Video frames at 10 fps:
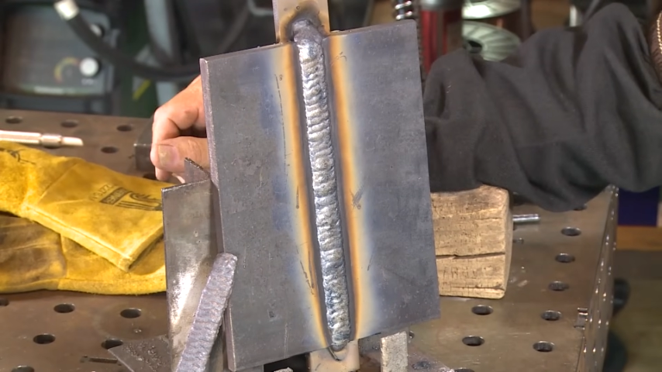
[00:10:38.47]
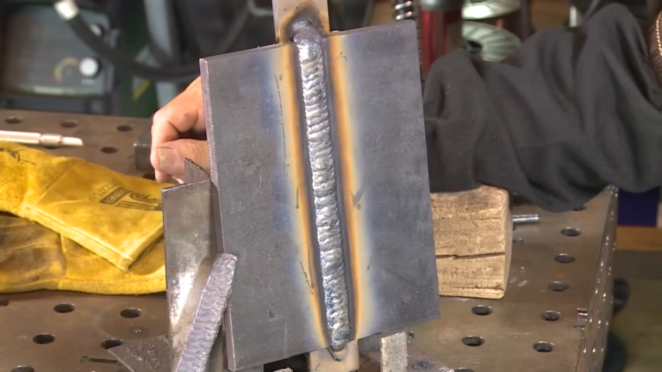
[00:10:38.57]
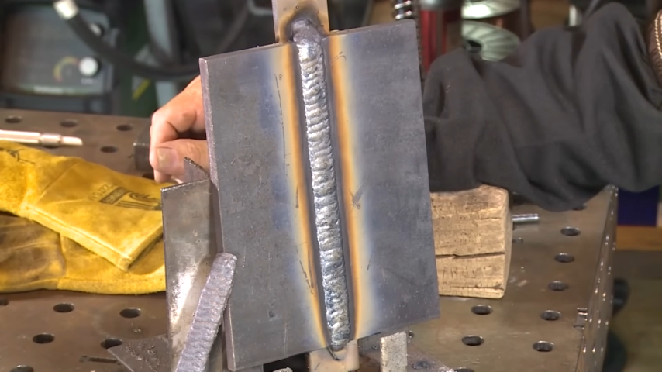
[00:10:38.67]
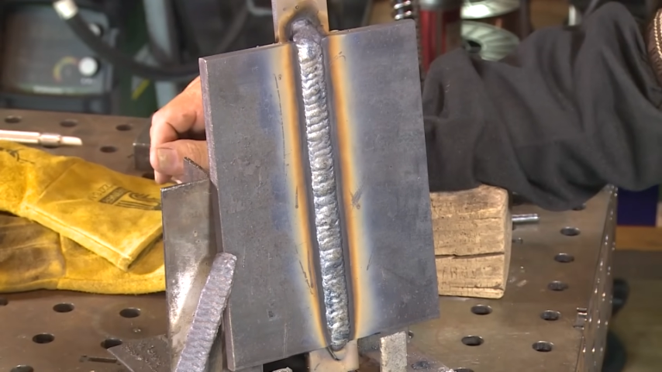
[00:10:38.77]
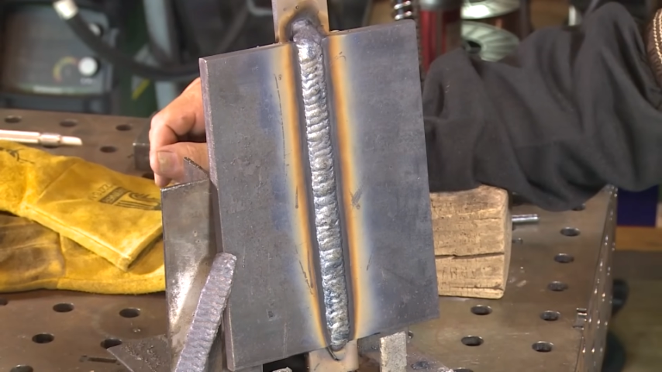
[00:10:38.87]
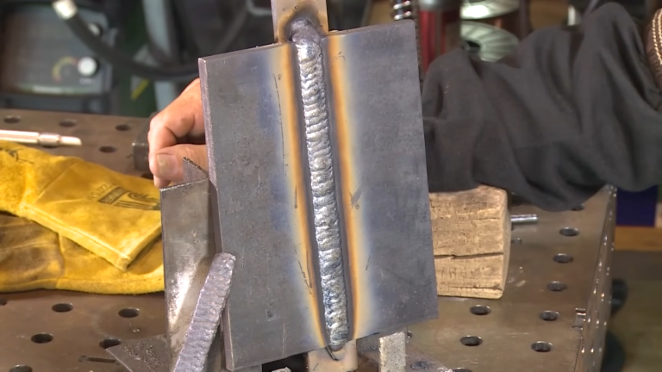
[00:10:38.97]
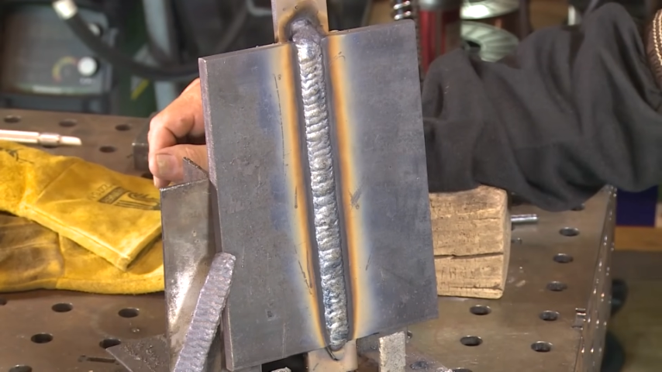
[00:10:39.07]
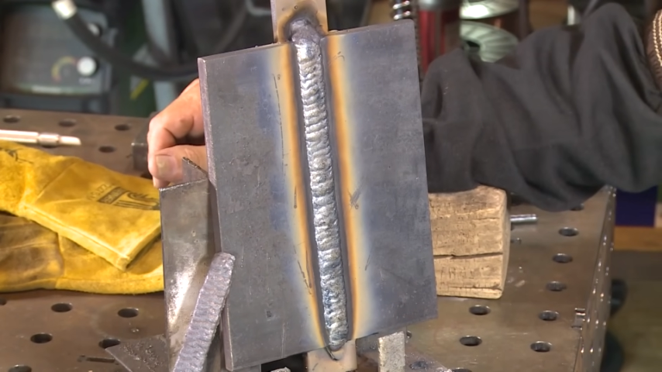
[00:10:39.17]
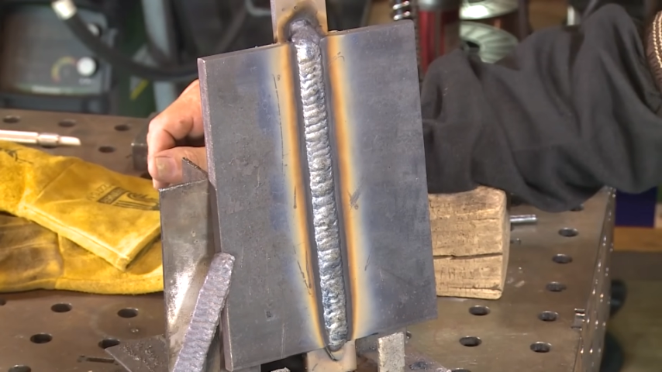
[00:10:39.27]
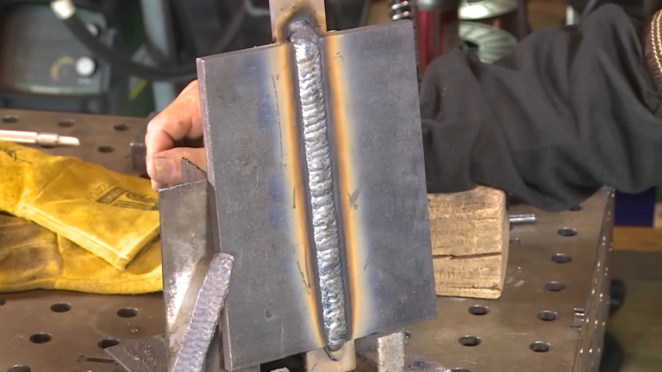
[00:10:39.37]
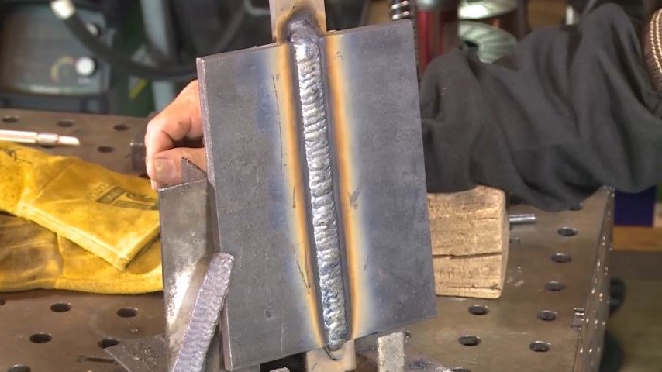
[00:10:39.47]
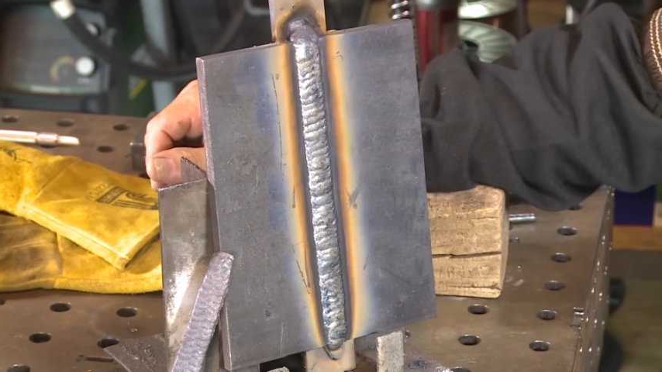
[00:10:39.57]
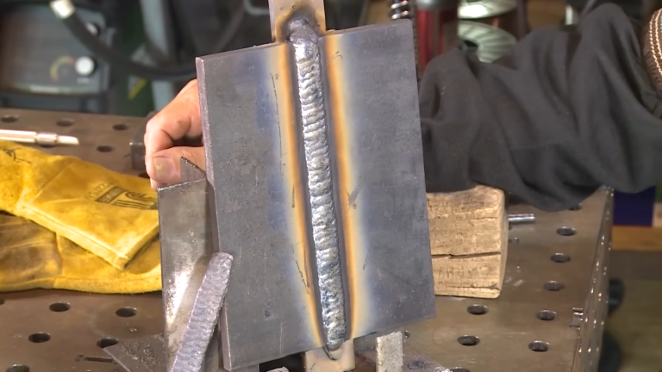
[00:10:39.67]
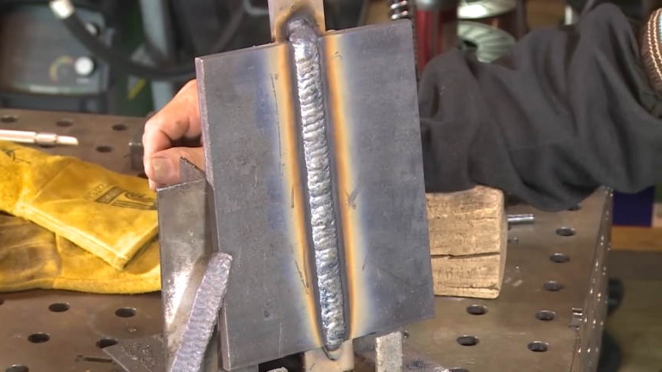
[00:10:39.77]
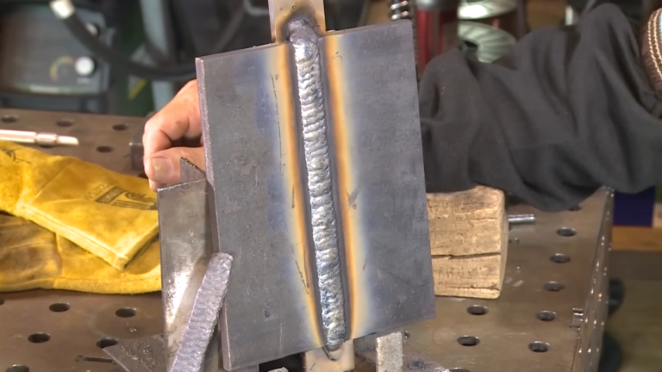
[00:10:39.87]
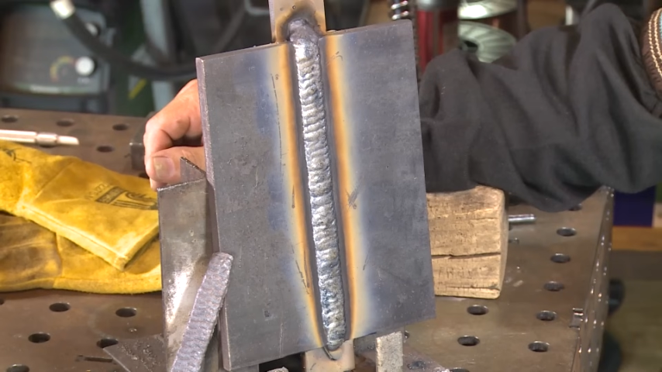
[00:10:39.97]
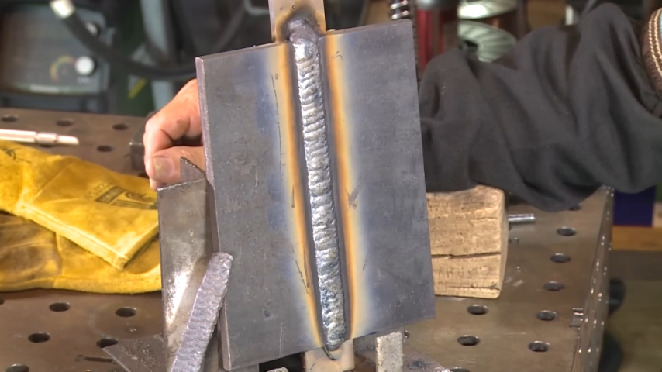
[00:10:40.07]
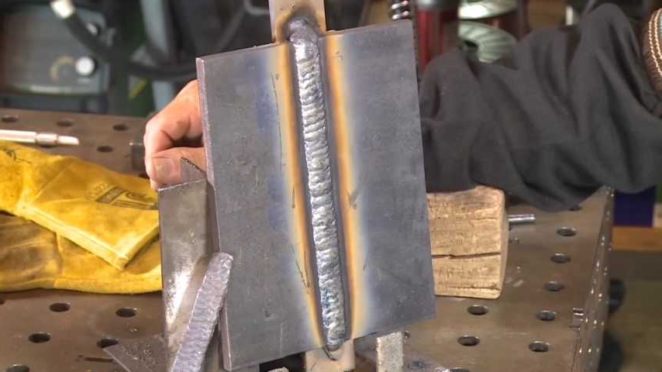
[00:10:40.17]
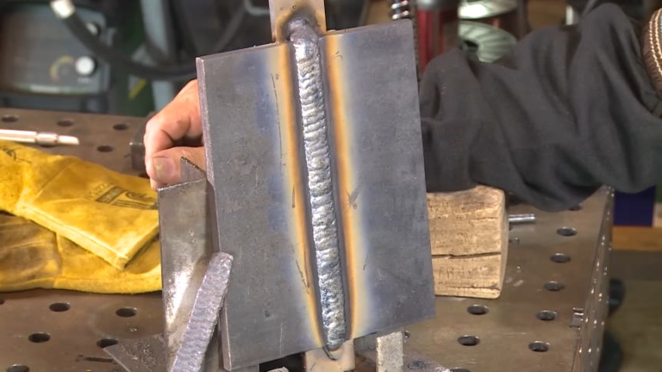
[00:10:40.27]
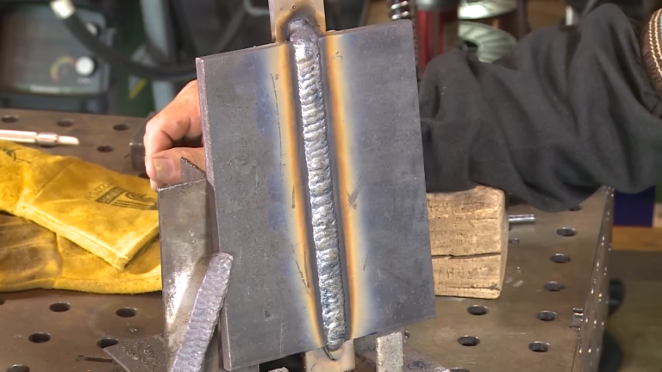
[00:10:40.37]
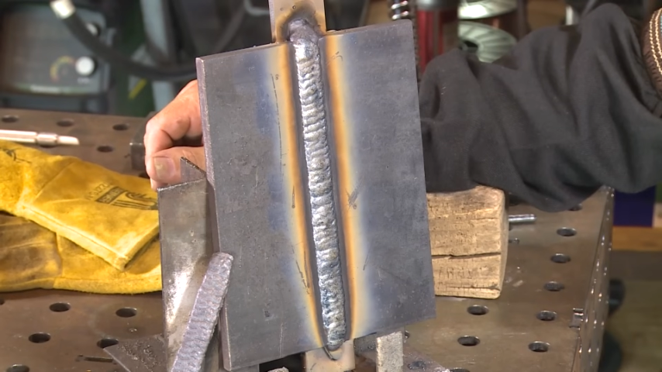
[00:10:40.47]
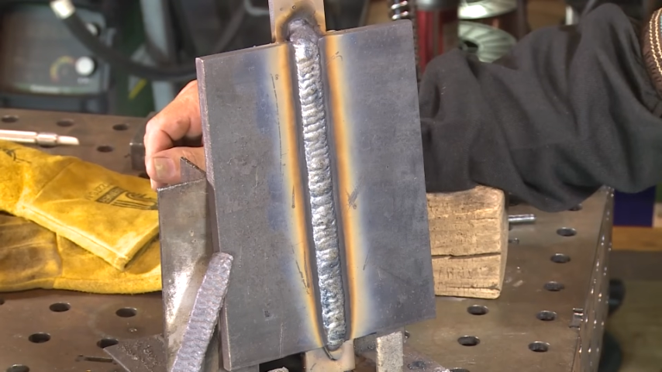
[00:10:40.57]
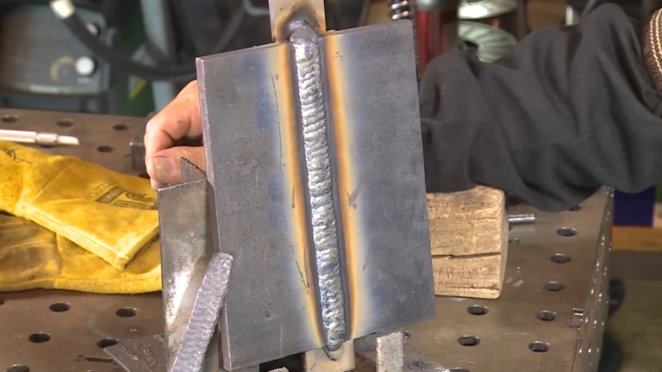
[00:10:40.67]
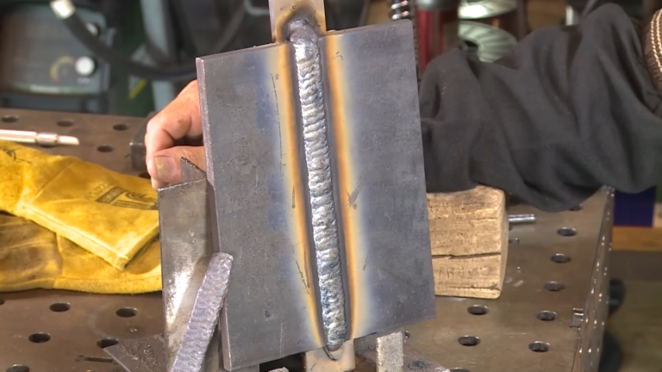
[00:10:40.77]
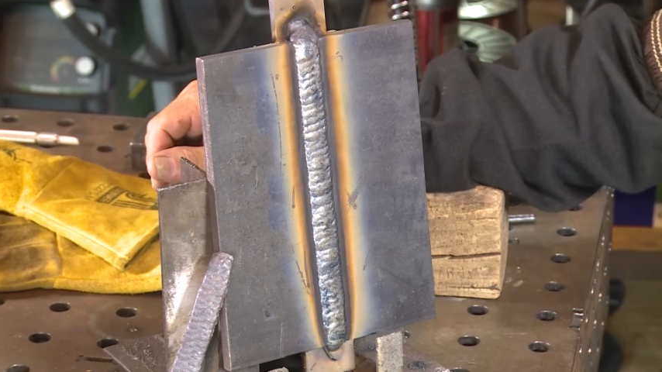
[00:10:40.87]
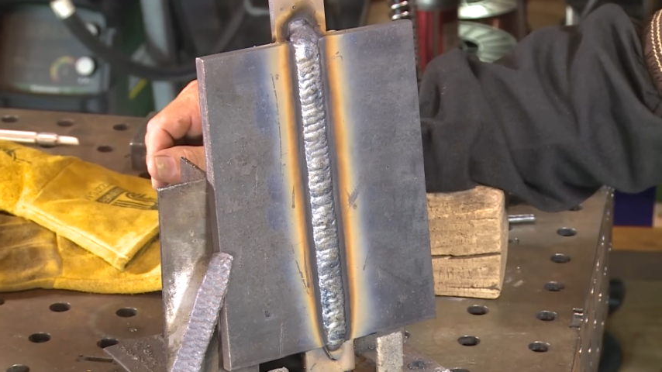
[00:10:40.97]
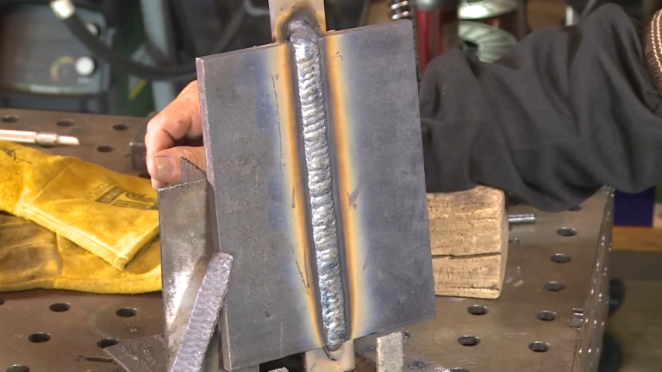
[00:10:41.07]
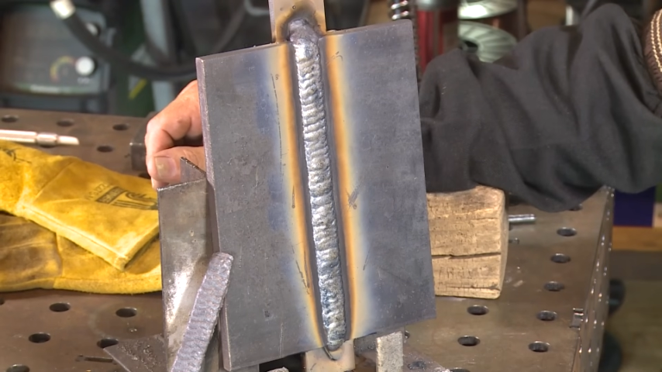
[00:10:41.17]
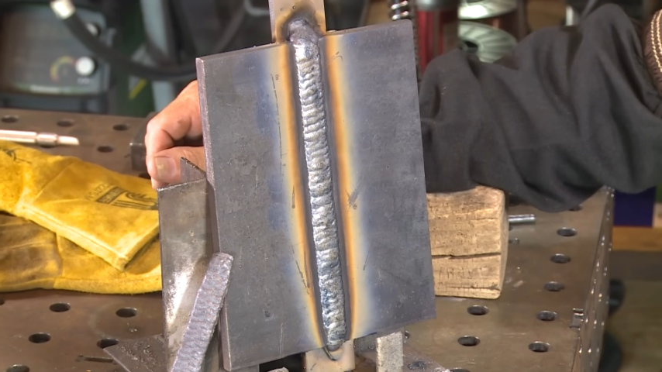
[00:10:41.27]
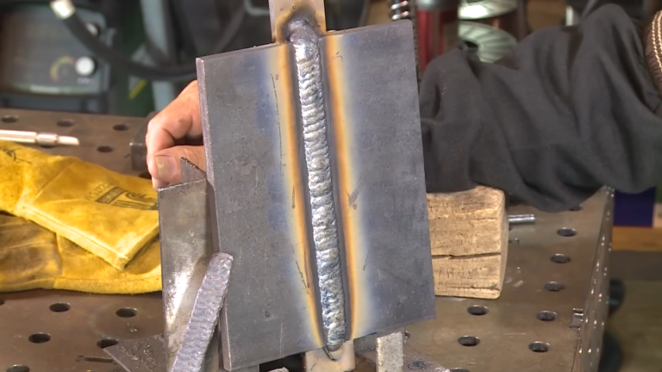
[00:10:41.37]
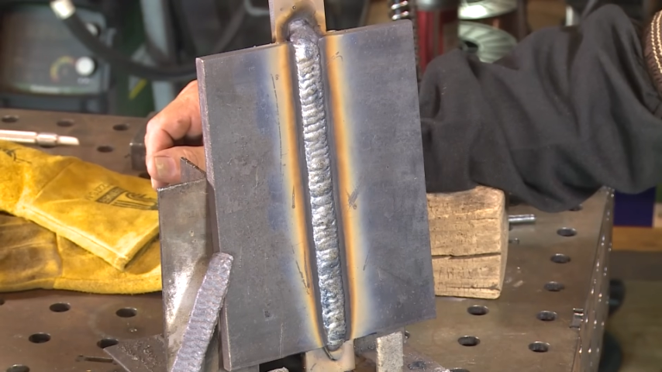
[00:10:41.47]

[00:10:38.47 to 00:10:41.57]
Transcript: No face is visible, so there are no lips to read.